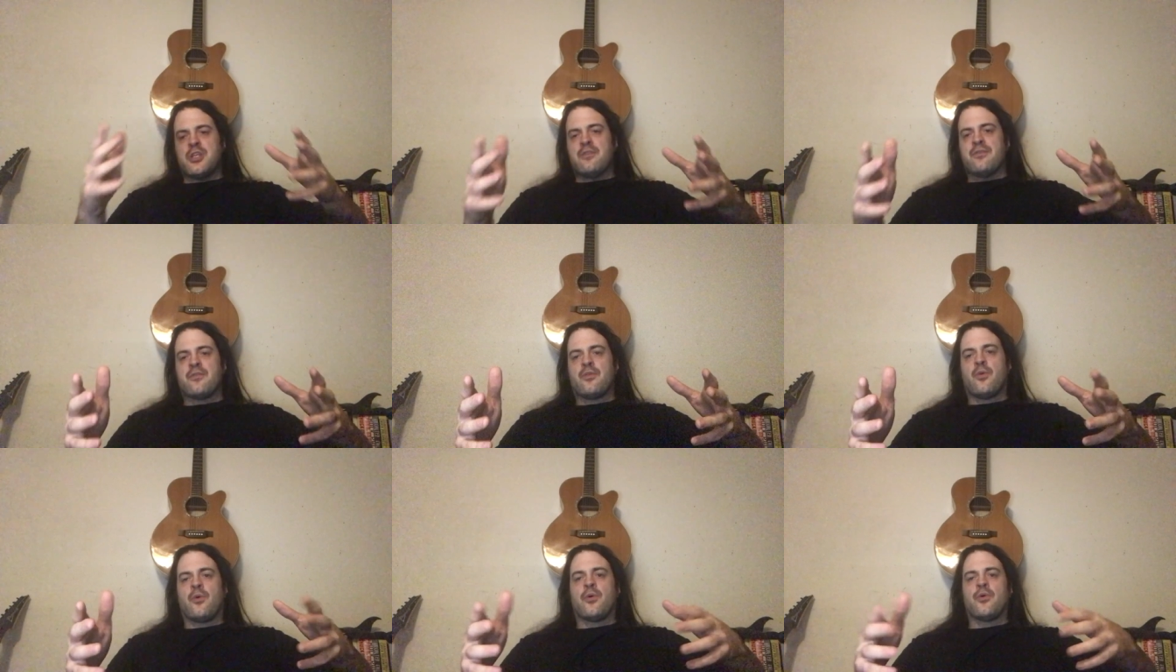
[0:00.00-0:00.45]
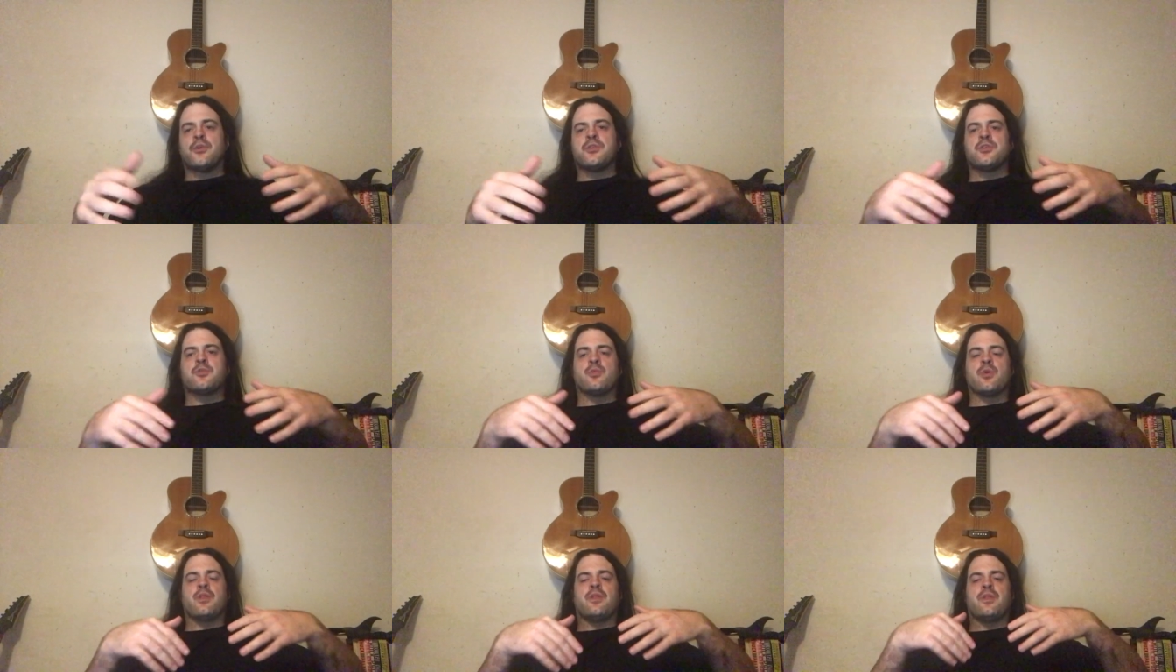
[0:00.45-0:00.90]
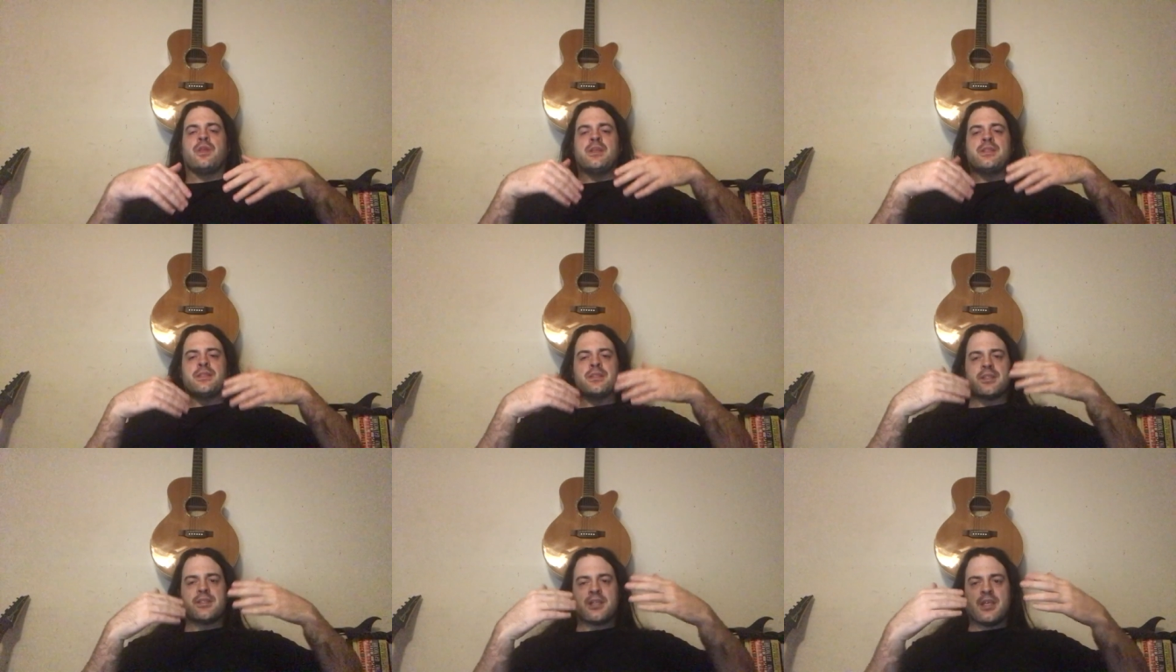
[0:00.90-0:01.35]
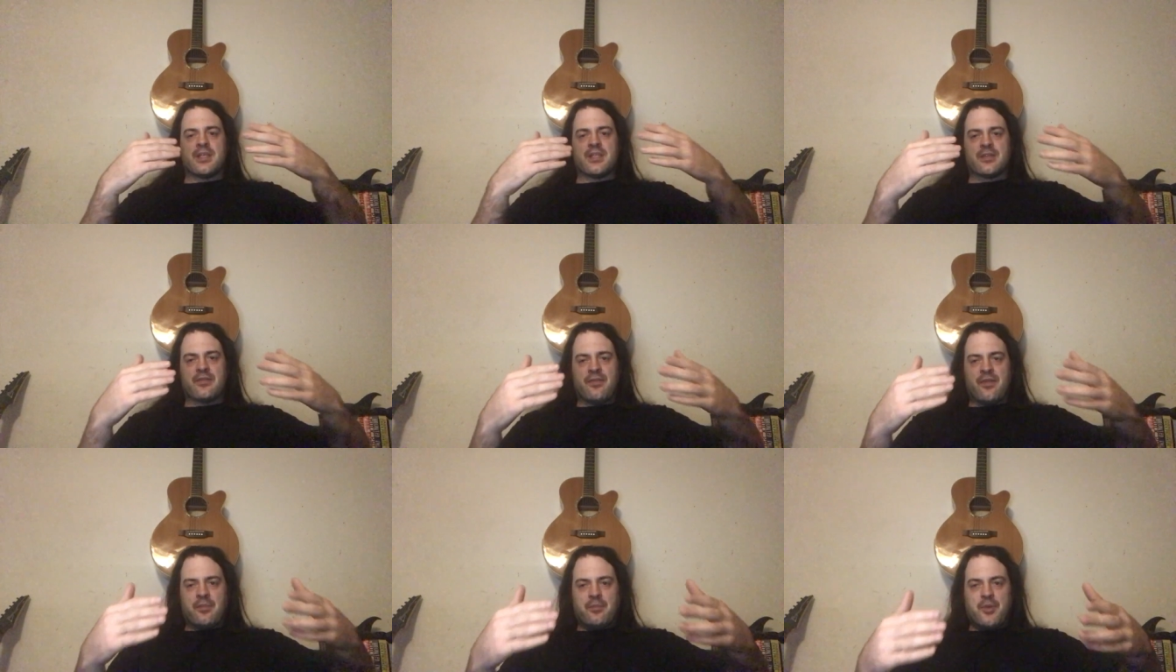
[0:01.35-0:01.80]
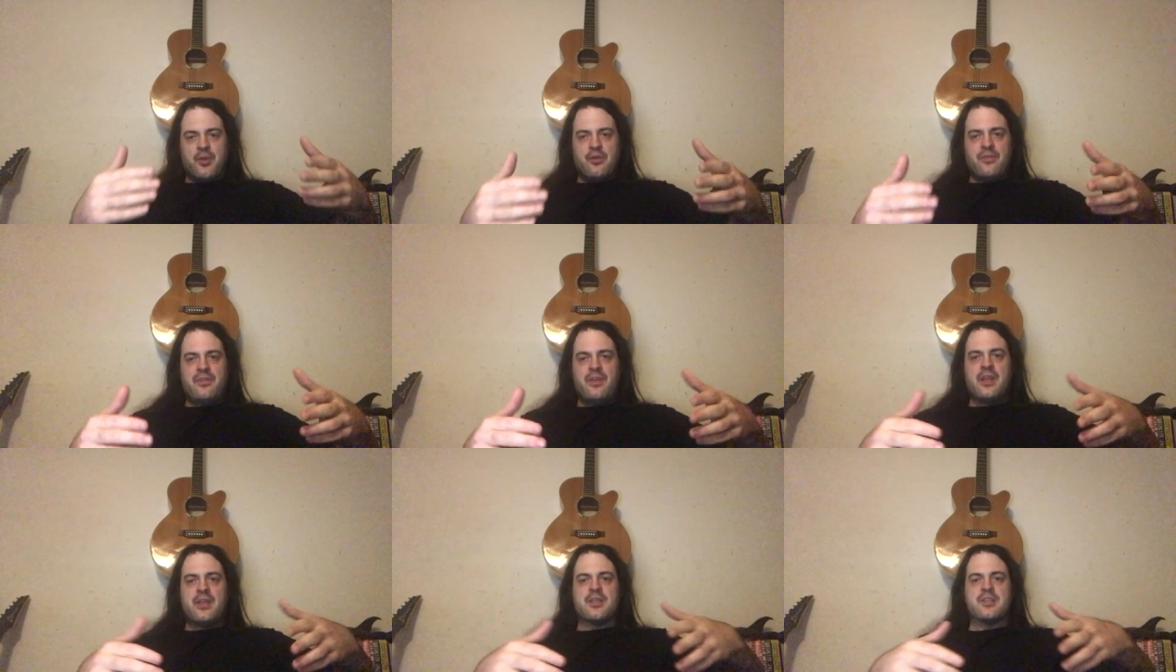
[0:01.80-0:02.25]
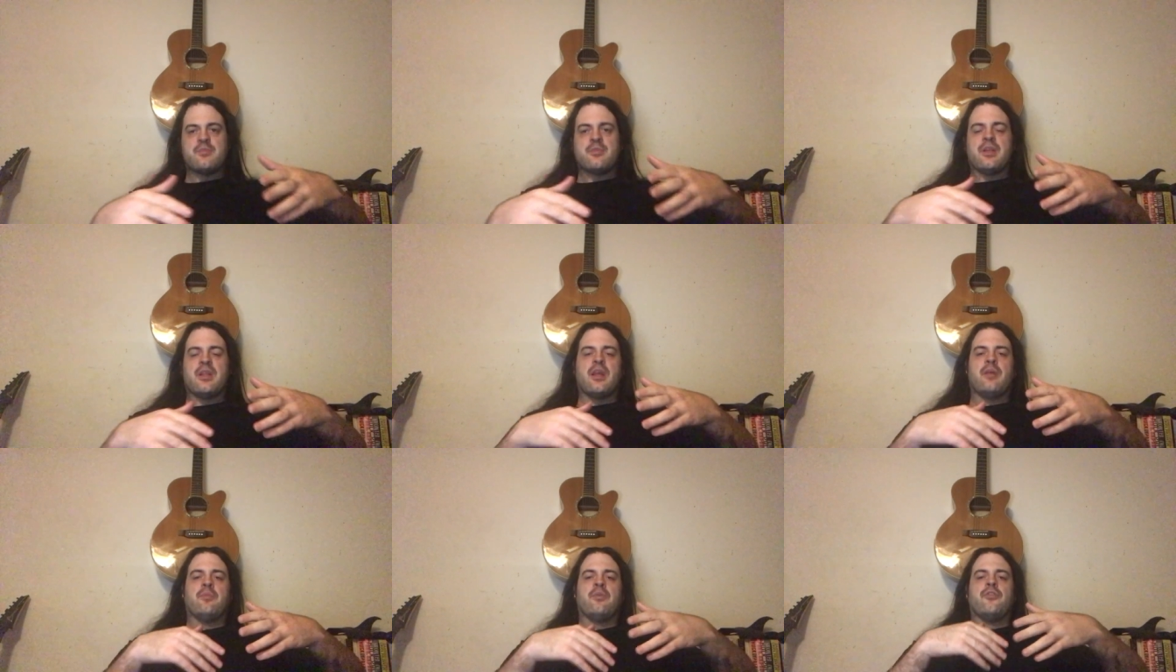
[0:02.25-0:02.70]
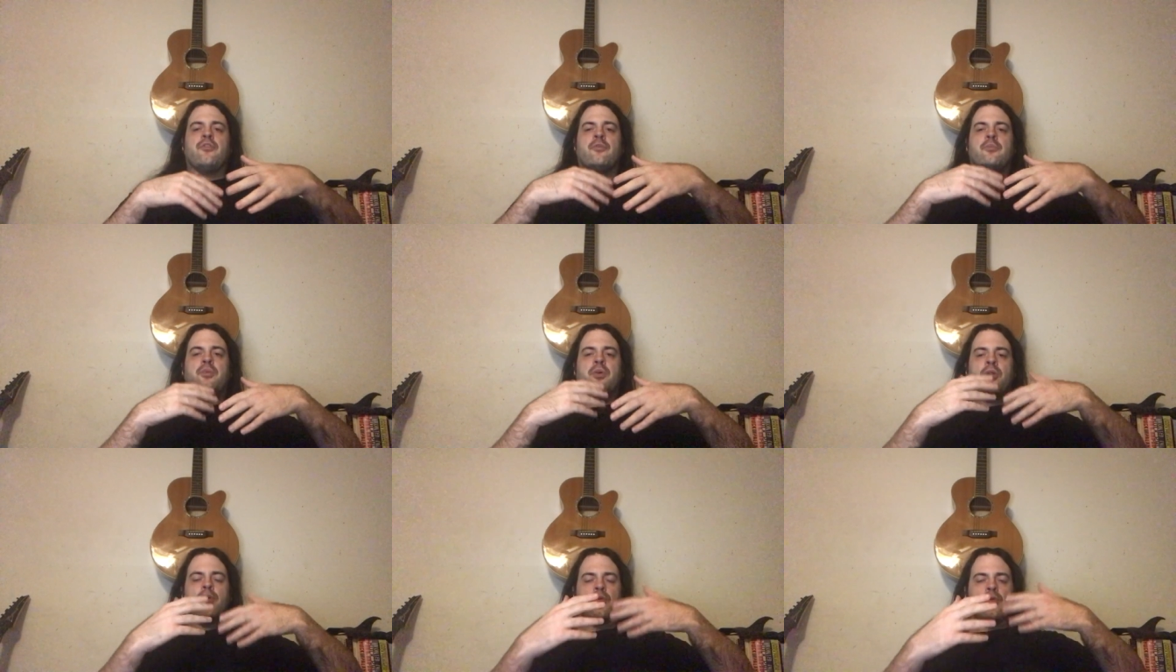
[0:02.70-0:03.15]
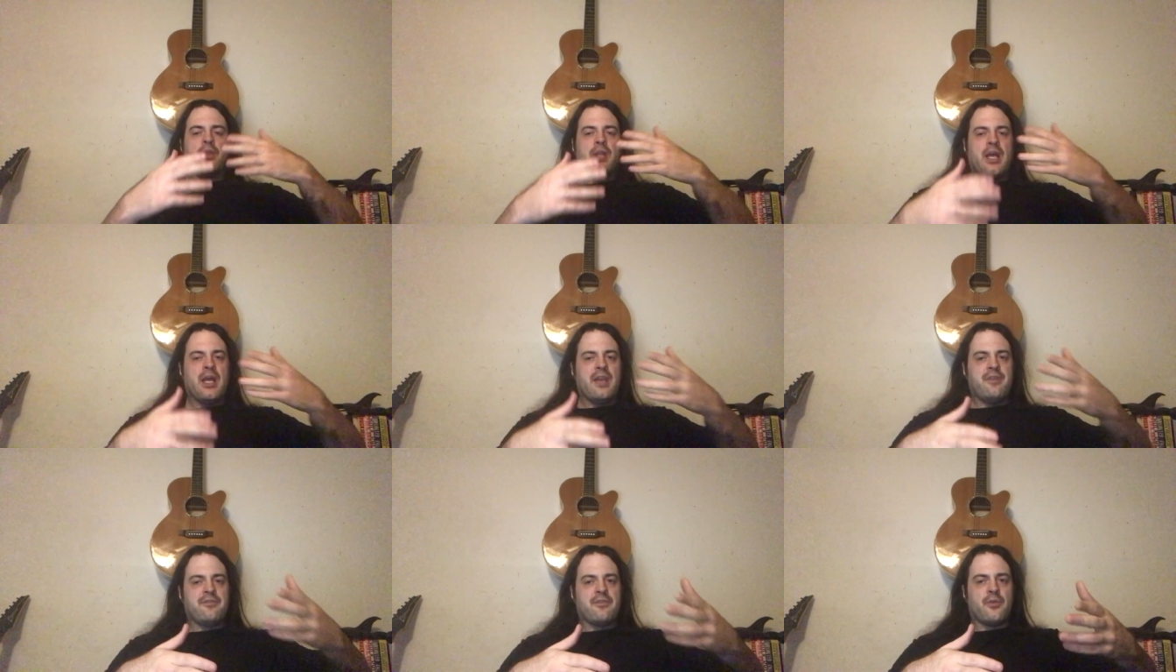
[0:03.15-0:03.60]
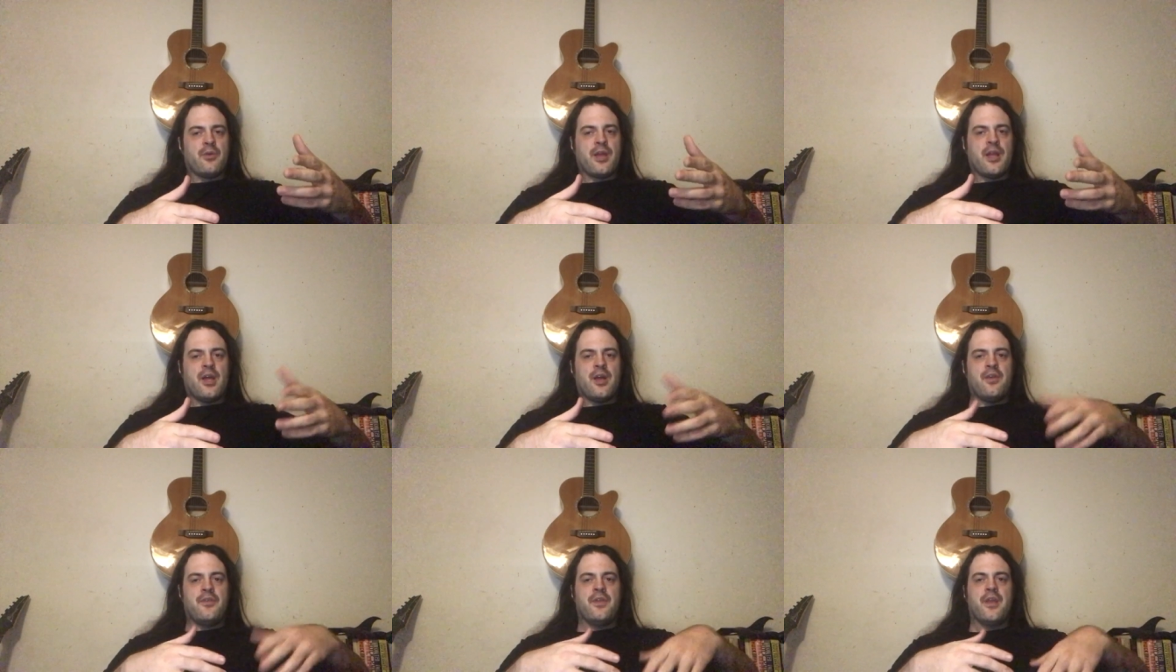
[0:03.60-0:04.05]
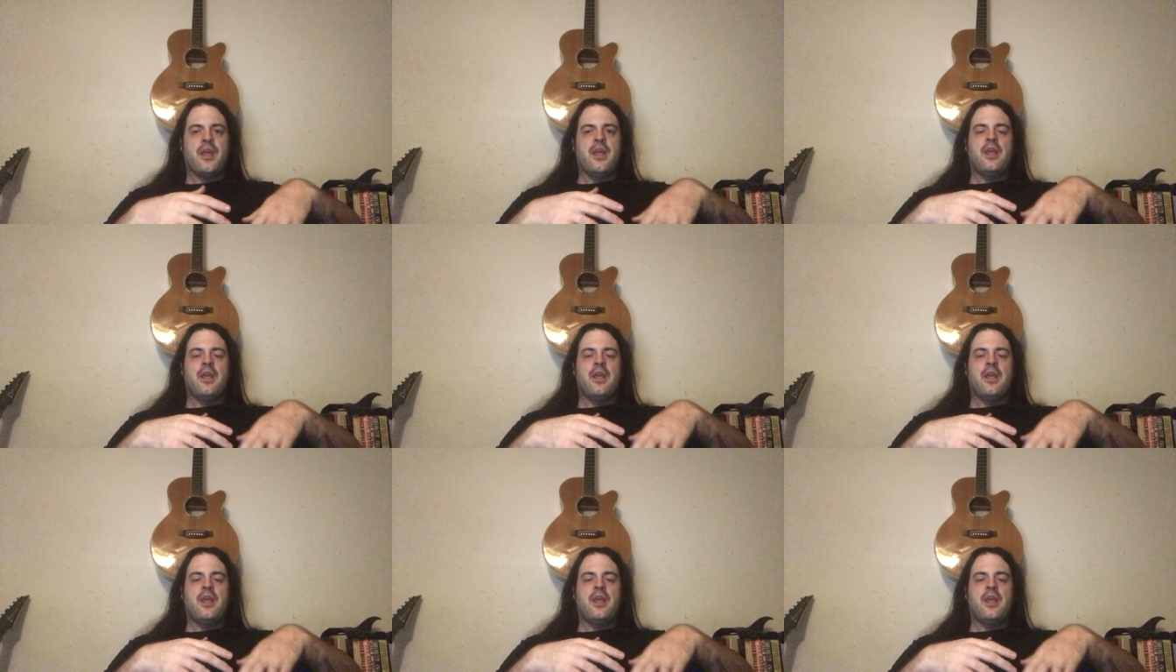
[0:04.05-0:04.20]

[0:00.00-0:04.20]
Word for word: of course, with the success of the movie, has been able to pull her life around,